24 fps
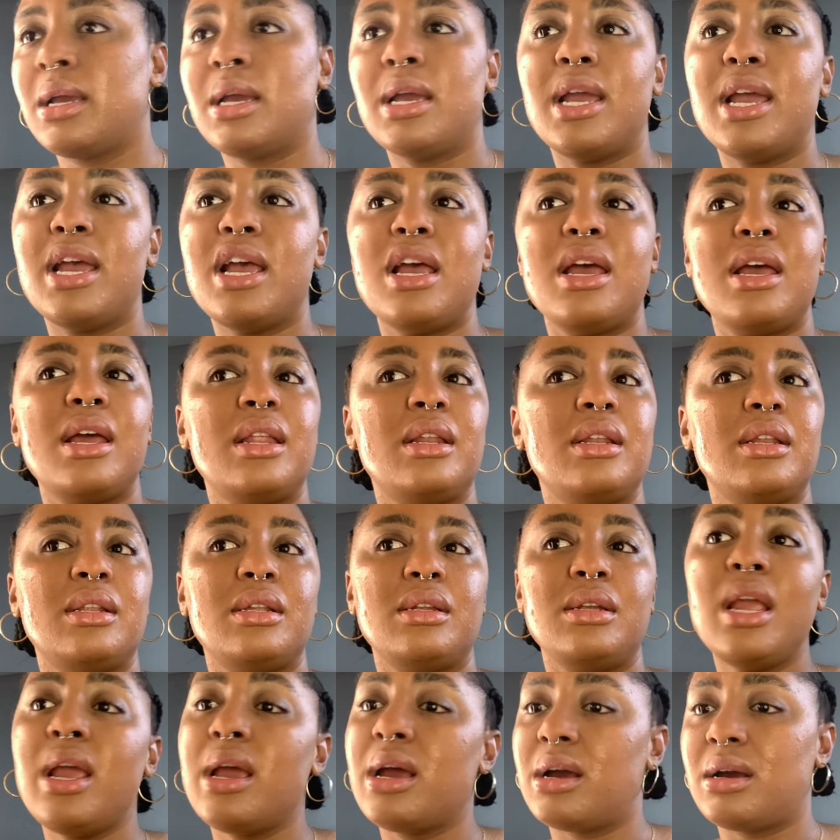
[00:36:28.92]
And
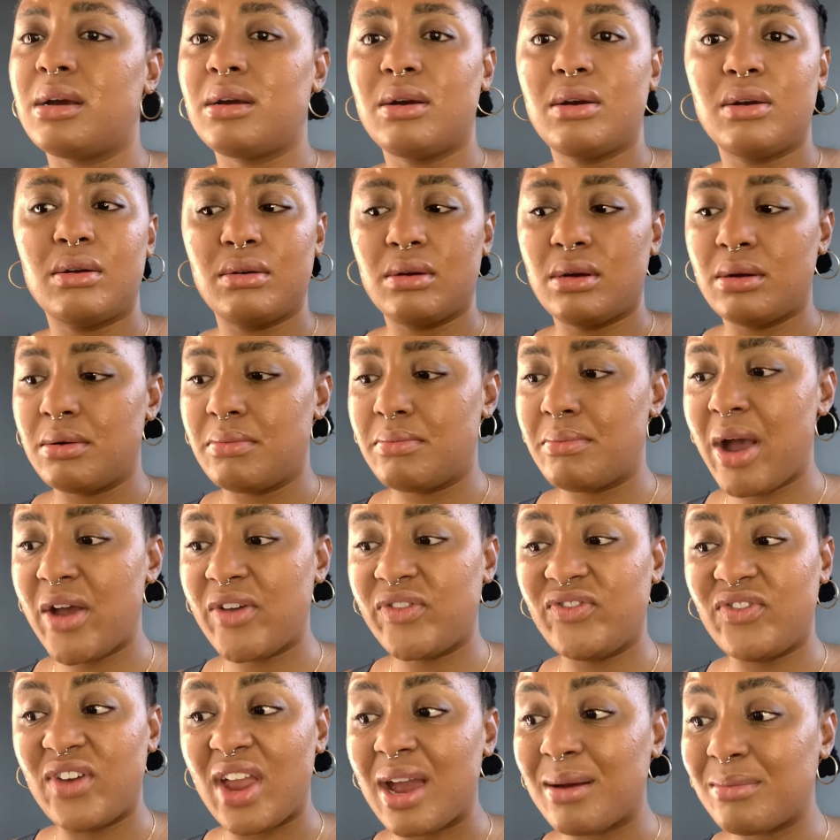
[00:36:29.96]
yeah, my
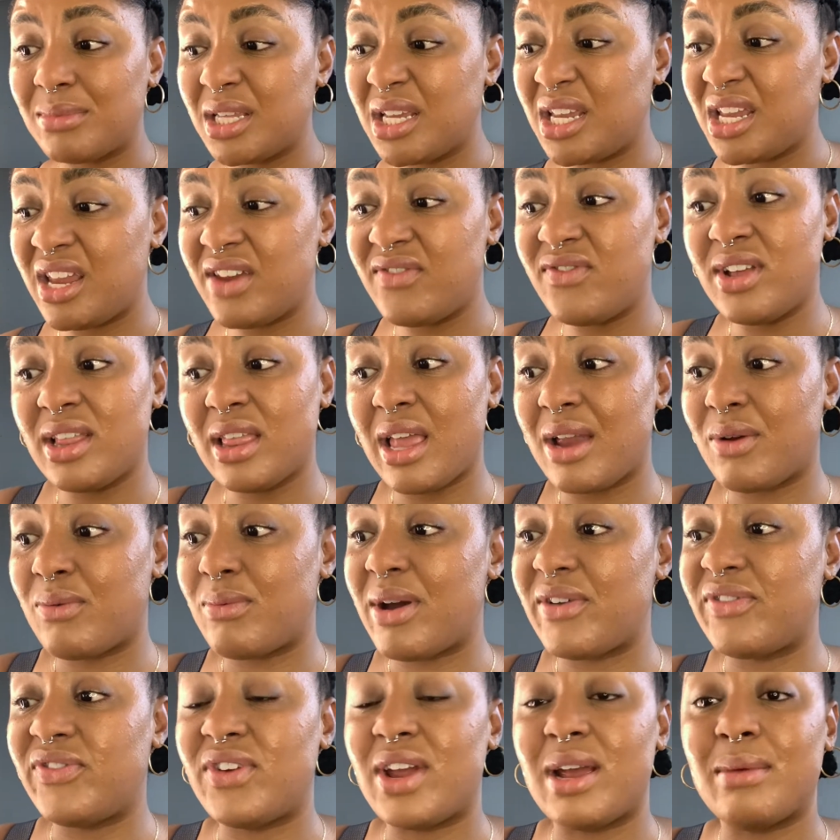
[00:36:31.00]
family, even like my
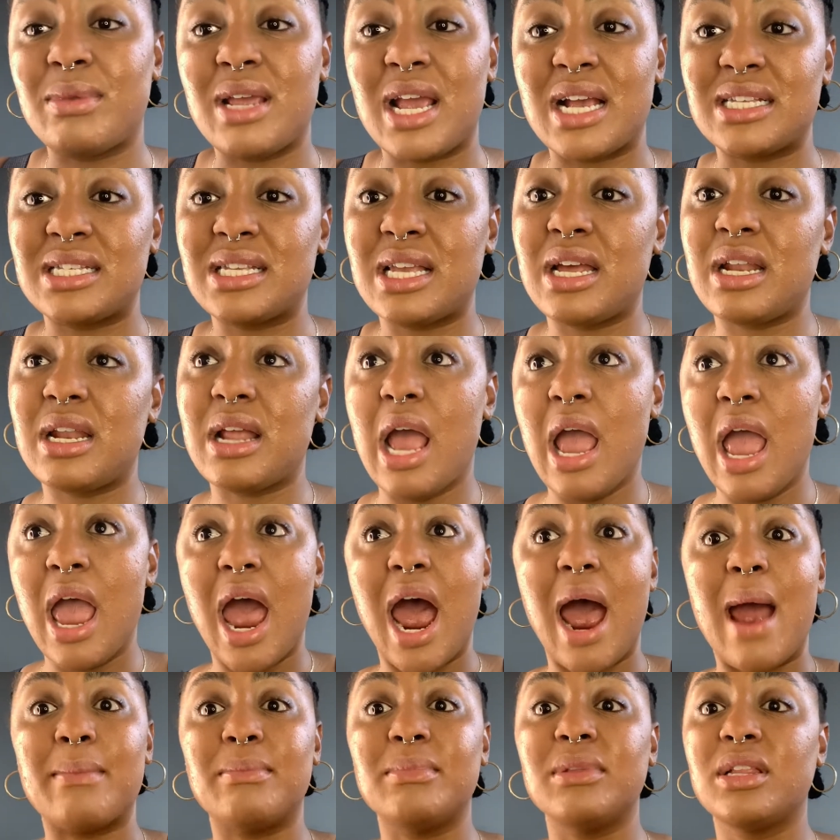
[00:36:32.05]
family,
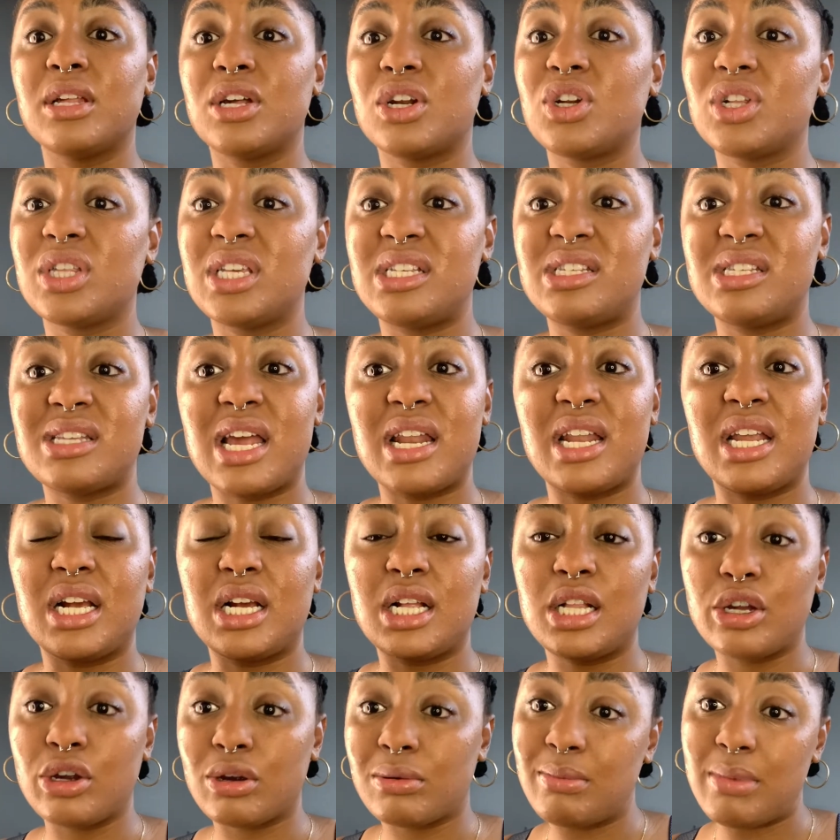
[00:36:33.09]
I'm literally setting
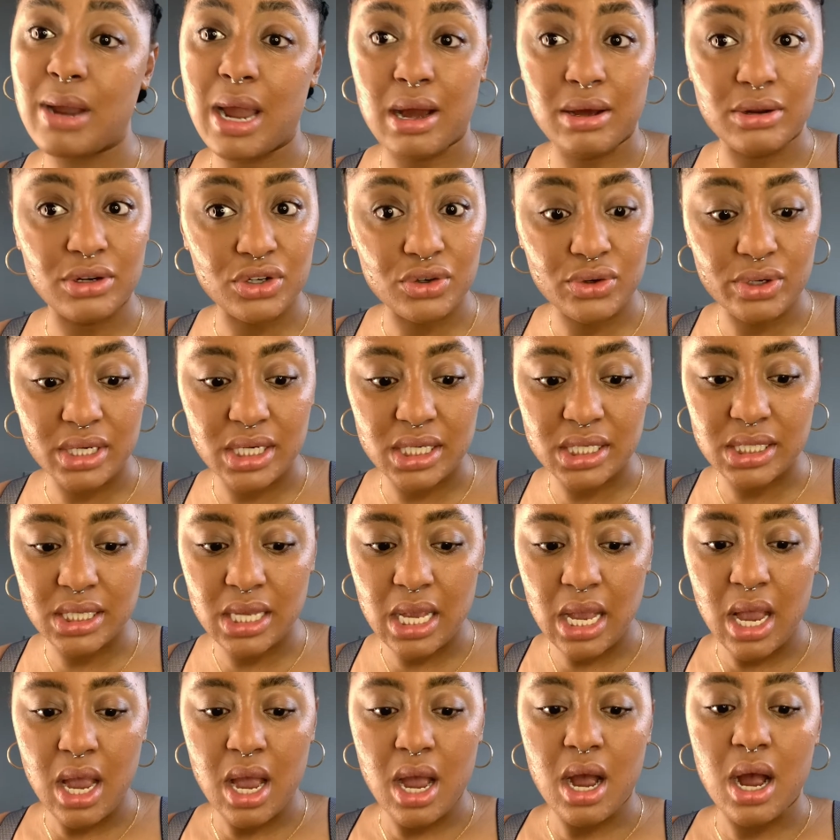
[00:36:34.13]
clear boundaries.
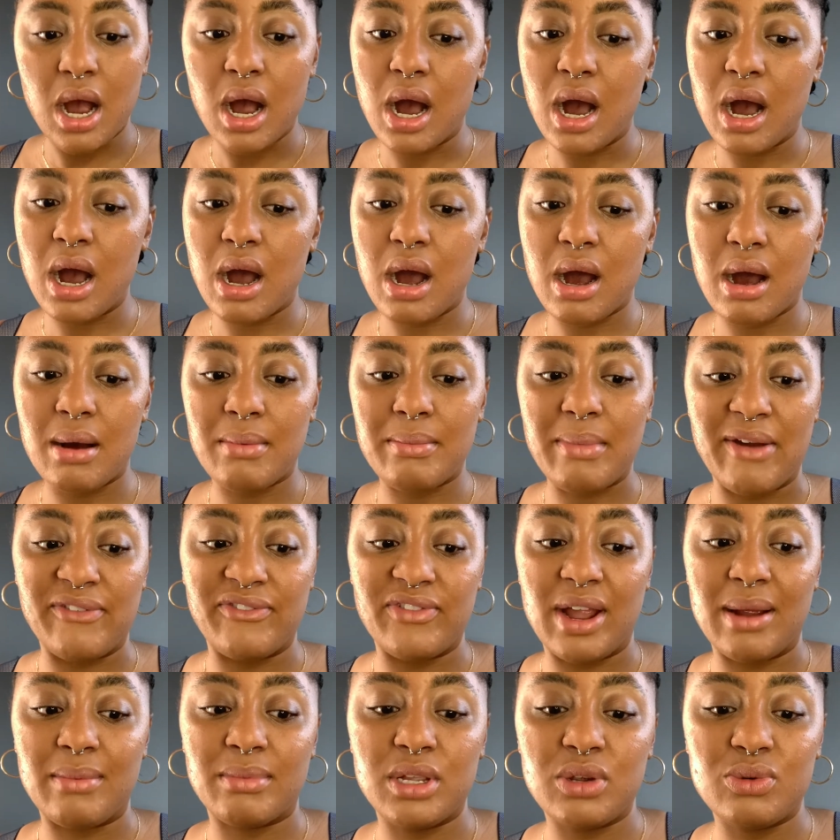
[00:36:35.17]
My
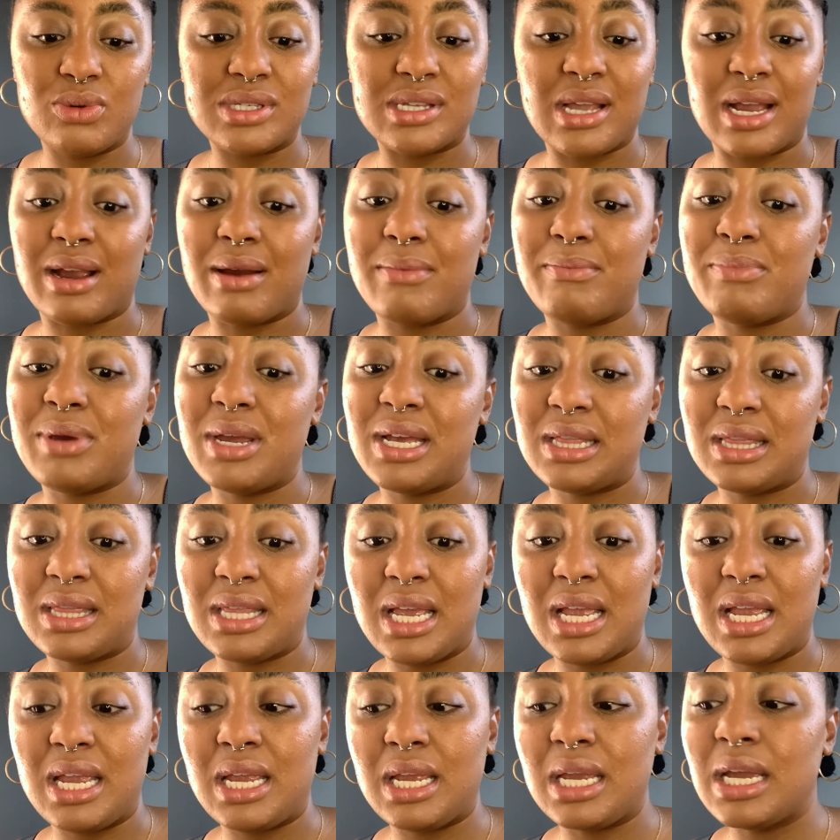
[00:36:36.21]
family was like a big
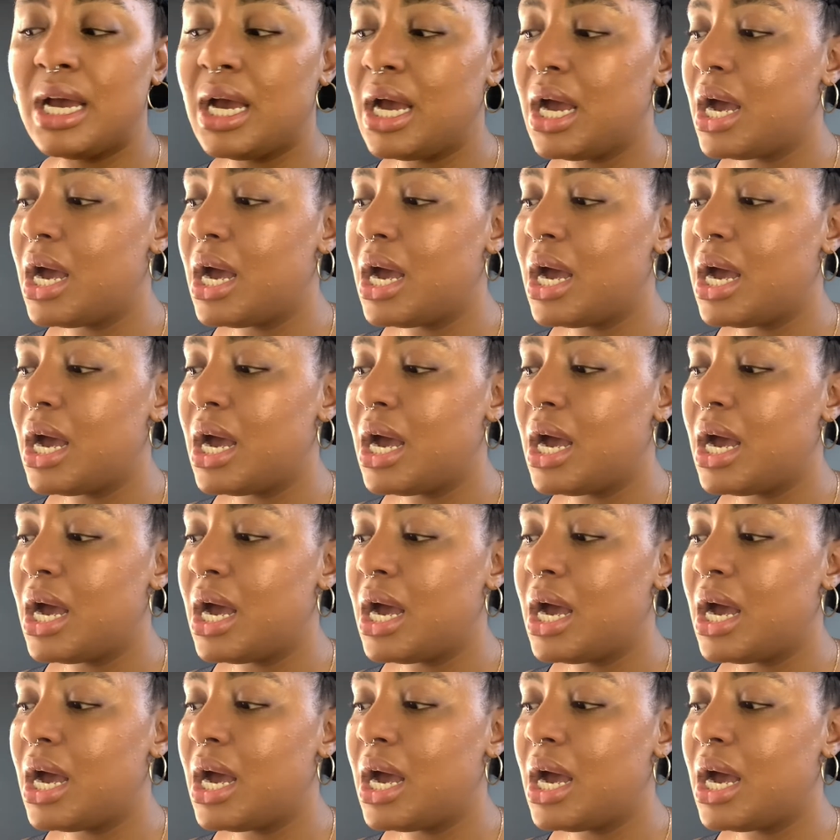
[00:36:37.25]
thing